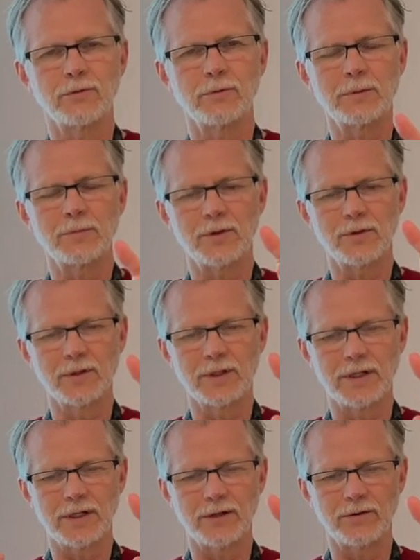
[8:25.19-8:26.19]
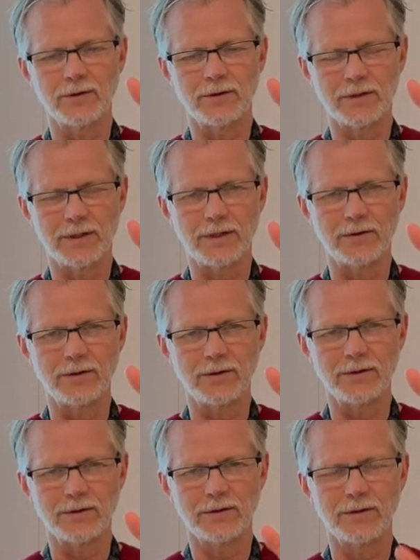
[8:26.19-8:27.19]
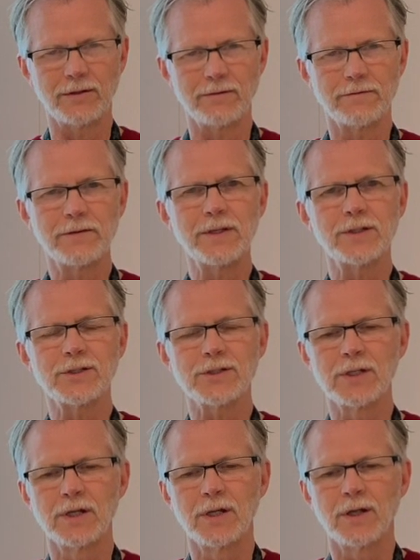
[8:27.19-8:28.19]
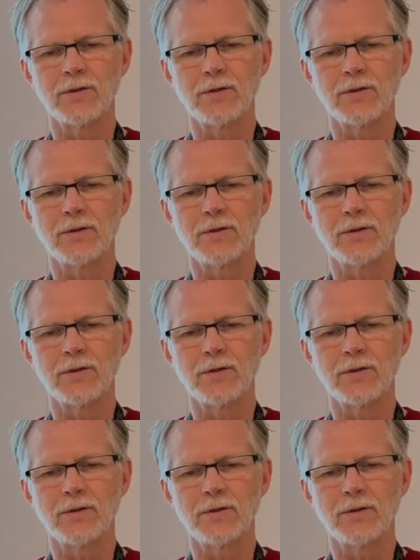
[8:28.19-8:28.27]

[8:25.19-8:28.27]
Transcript: Remember, in the fetus,